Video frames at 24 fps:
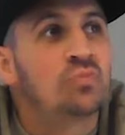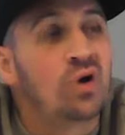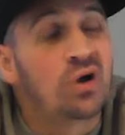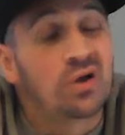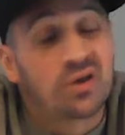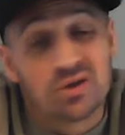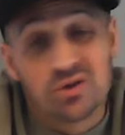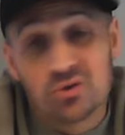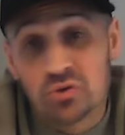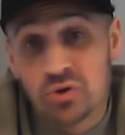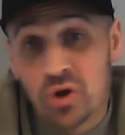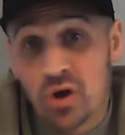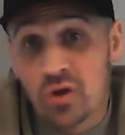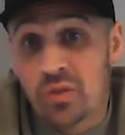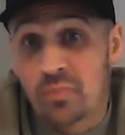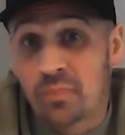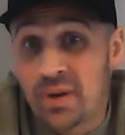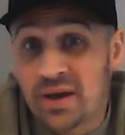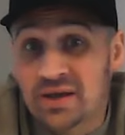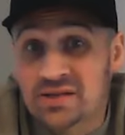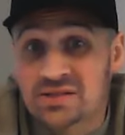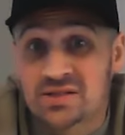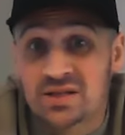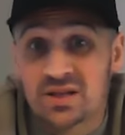Well, you know,
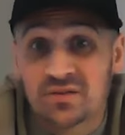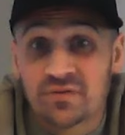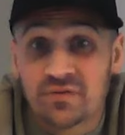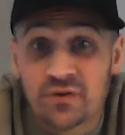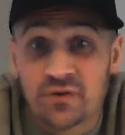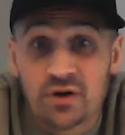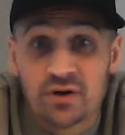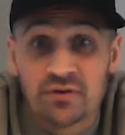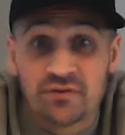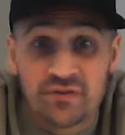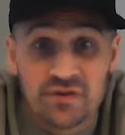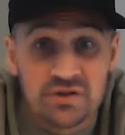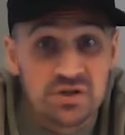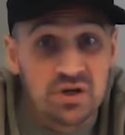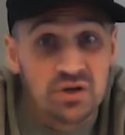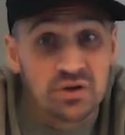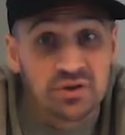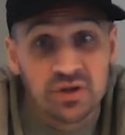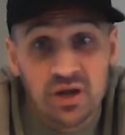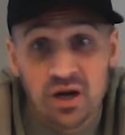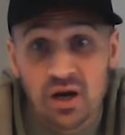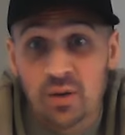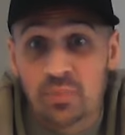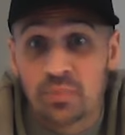the best thing for
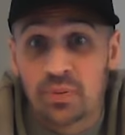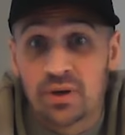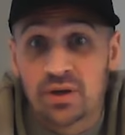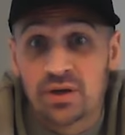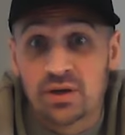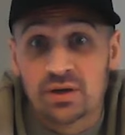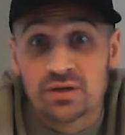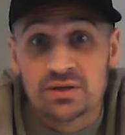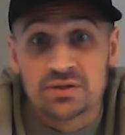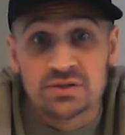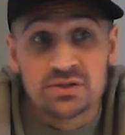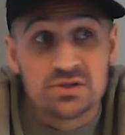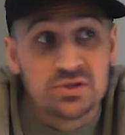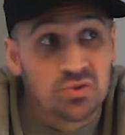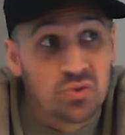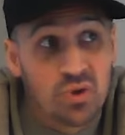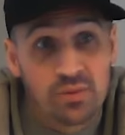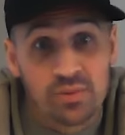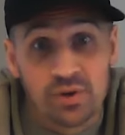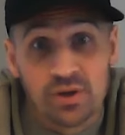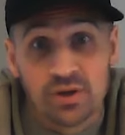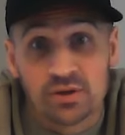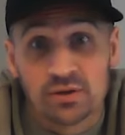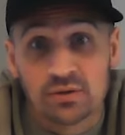physical therapy is
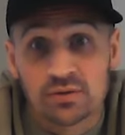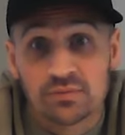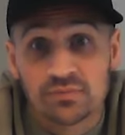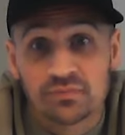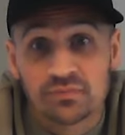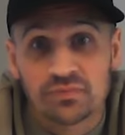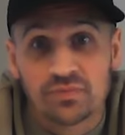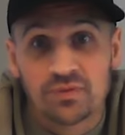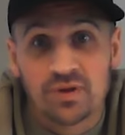swimming.